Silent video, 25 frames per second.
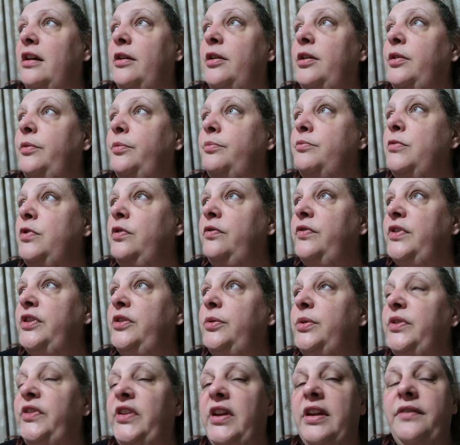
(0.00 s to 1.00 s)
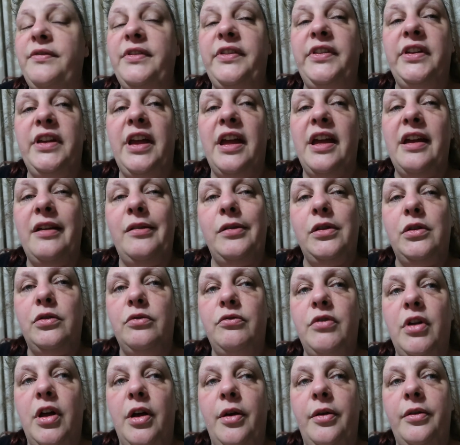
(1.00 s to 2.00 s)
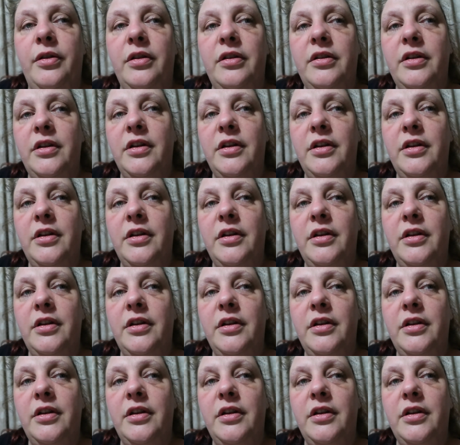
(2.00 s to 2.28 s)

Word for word: I'll move it to a savings account or I'll